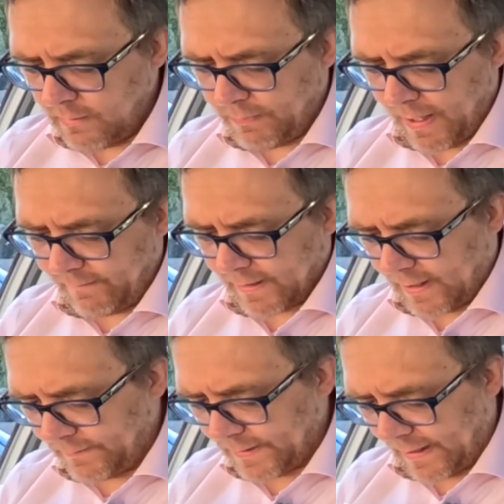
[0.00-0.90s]
Battery
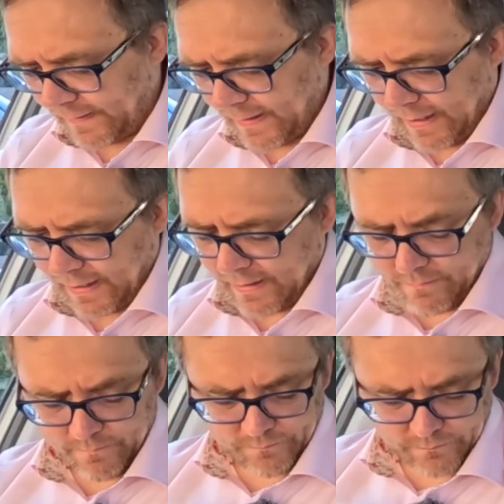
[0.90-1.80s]
comes out there.
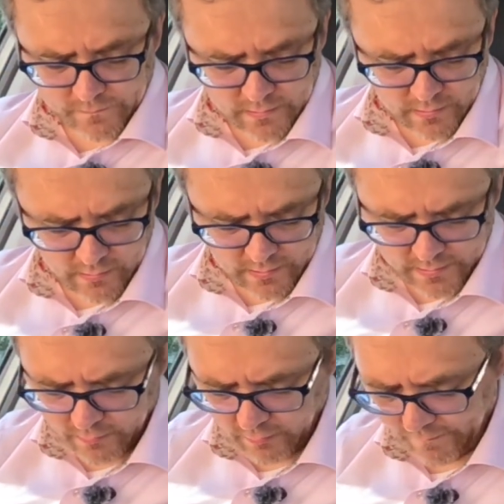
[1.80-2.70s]
I guess
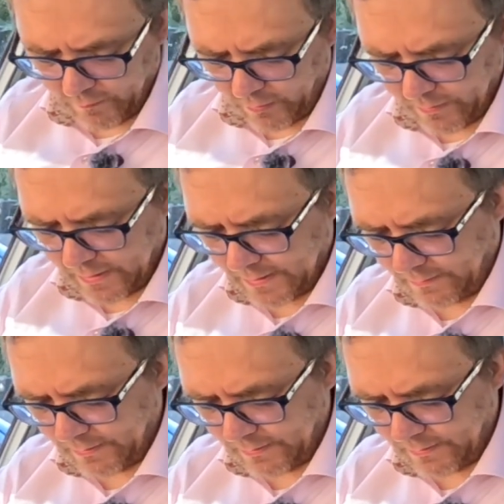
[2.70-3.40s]
I'm going to have to open this up.